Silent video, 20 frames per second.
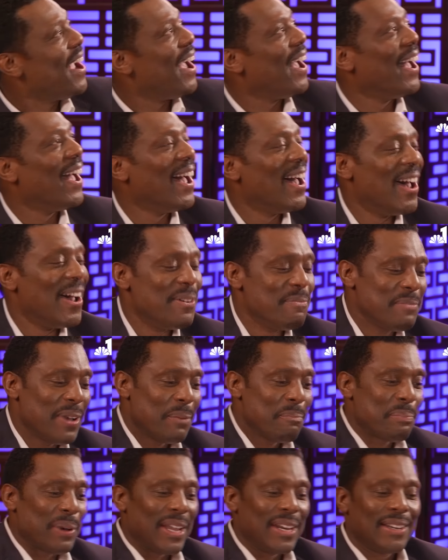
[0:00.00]

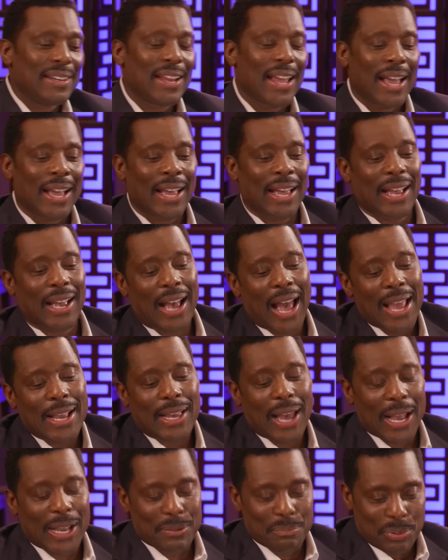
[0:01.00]
Um, but uh, I,
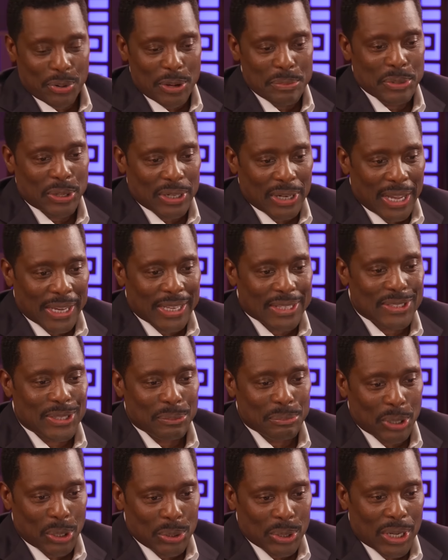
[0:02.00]
I, can put him on like
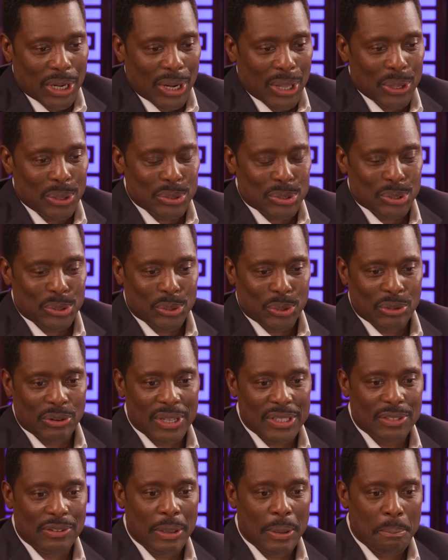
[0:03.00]
some old clothes and all the
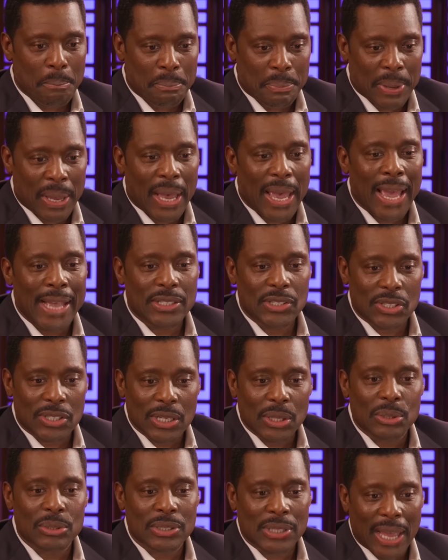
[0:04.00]
rest of it. But it
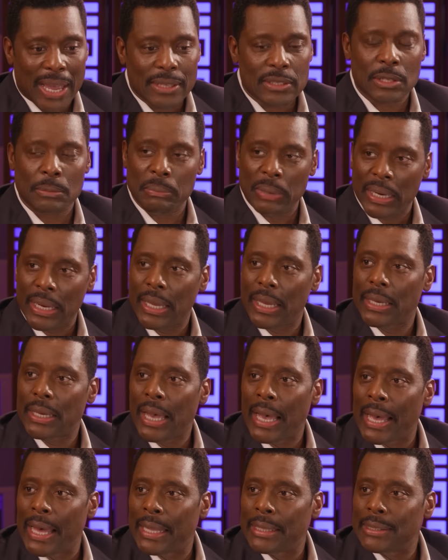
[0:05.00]
still takes a minute.
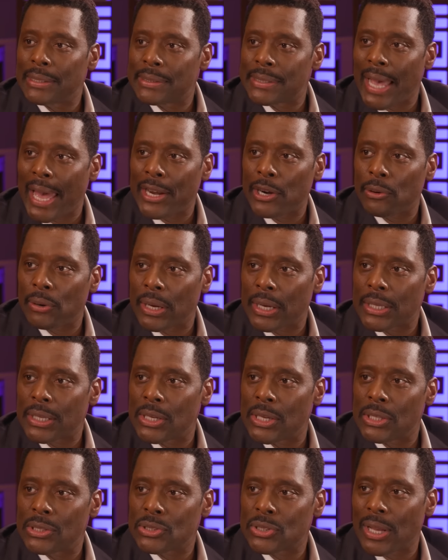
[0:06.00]
And Tanara
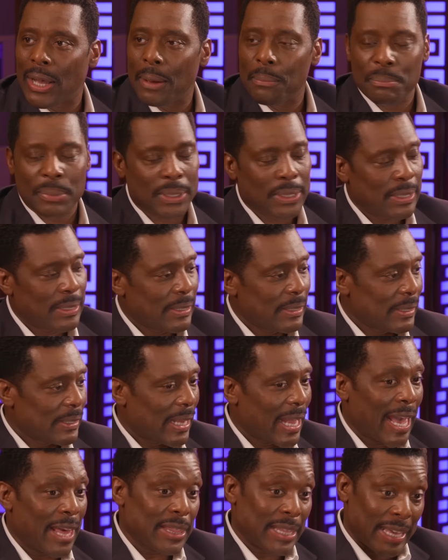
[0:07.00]
turns up
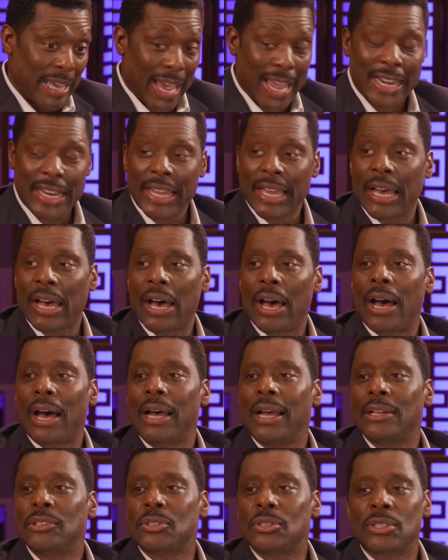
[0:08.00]
at the
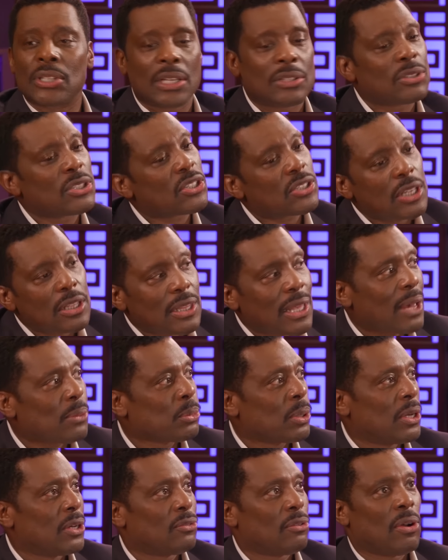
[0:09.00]
ADR and she says, "You said that
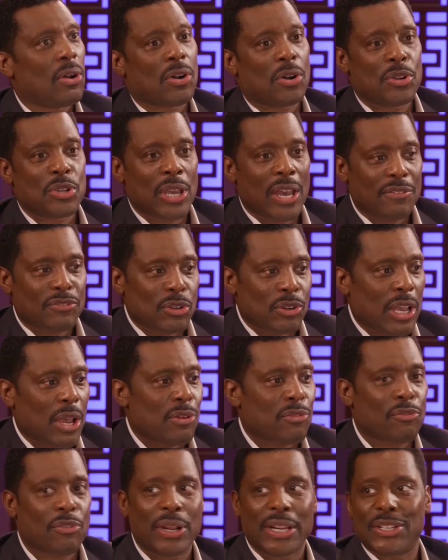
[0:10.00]
word wrong, or you have to go
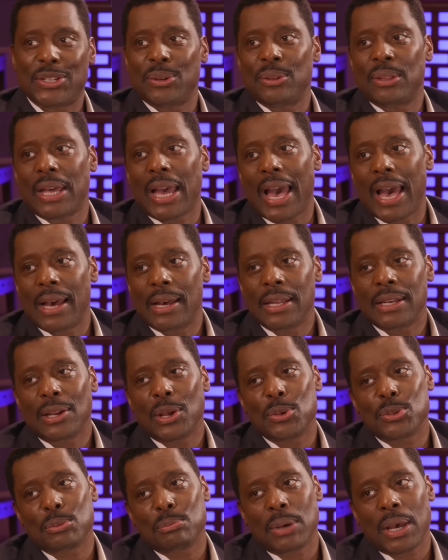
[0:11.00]
and redo that." And
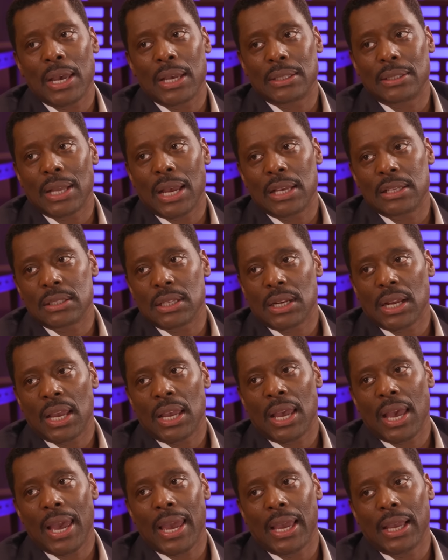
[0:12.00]
those are my days that I
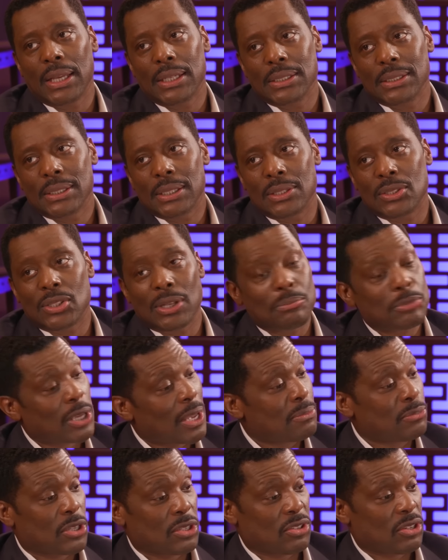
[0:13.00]
hate because
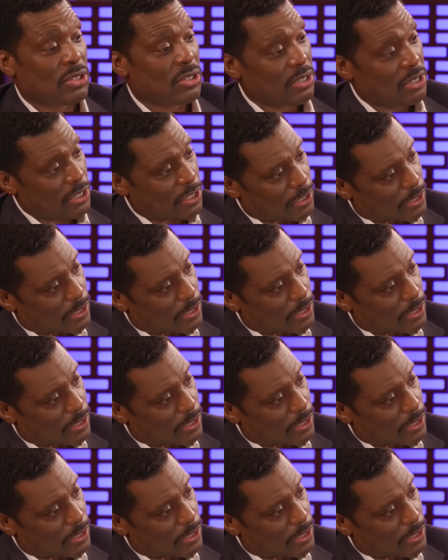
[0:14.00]
sometimes it just